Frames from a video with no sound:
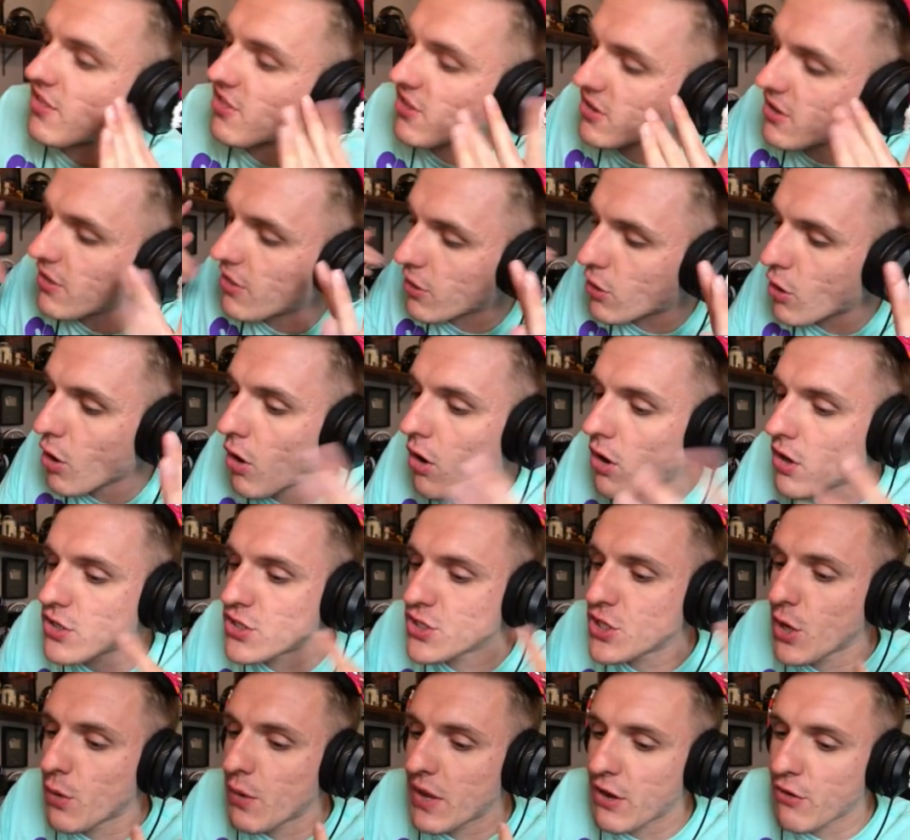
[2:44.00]
listen to the
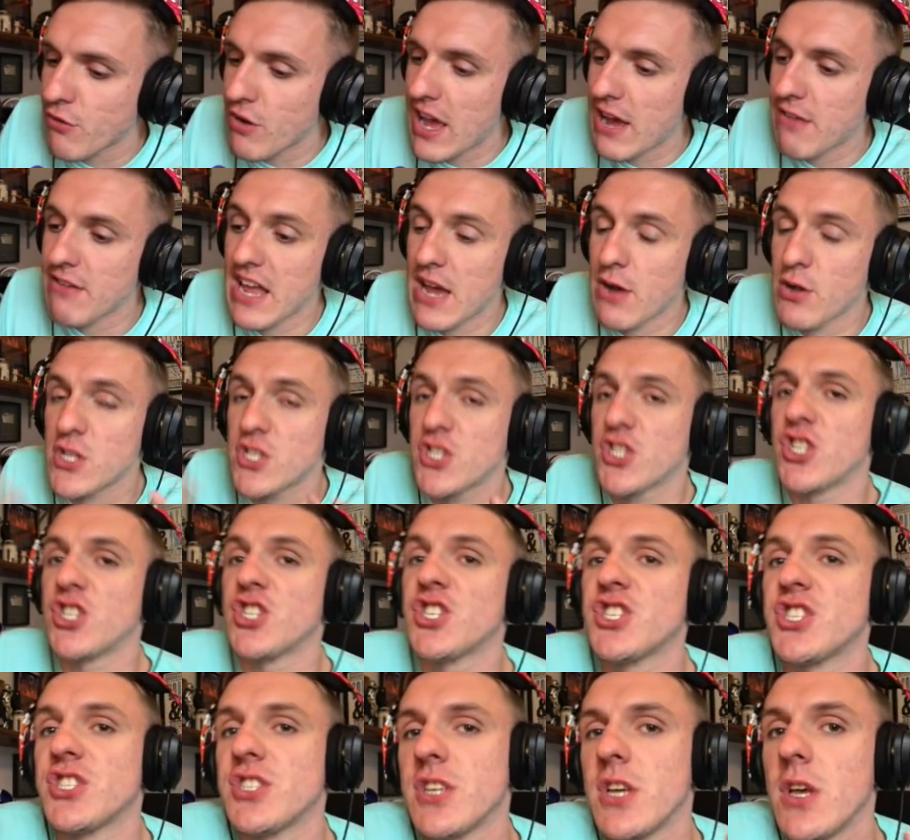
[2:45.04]
cars going around now. It's
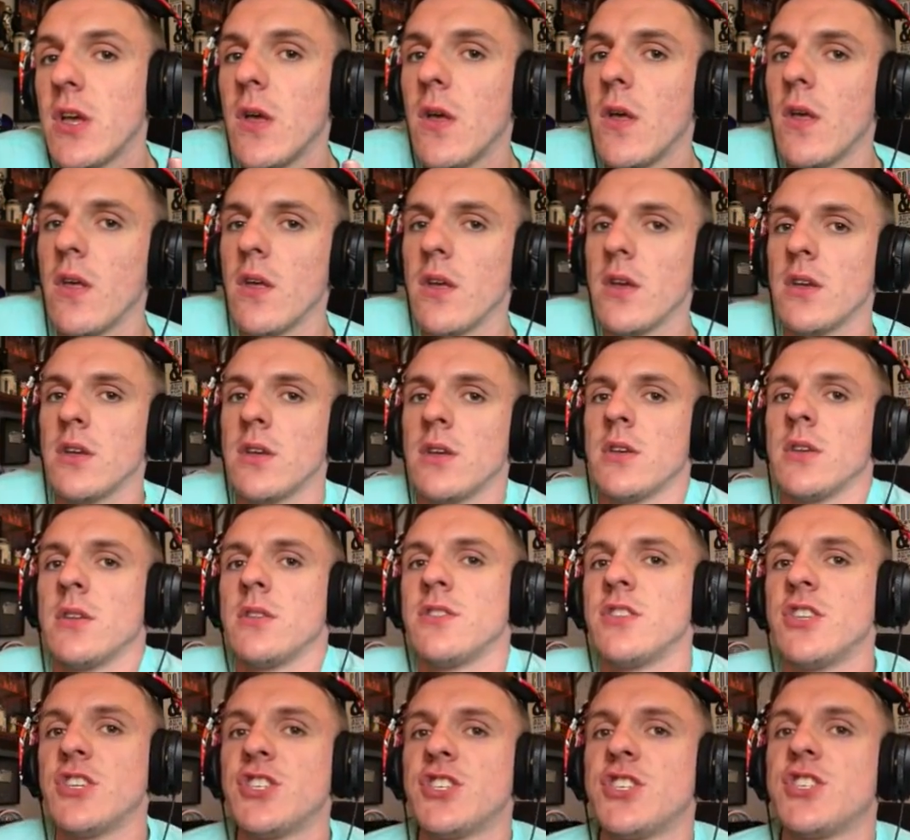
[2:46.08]
just the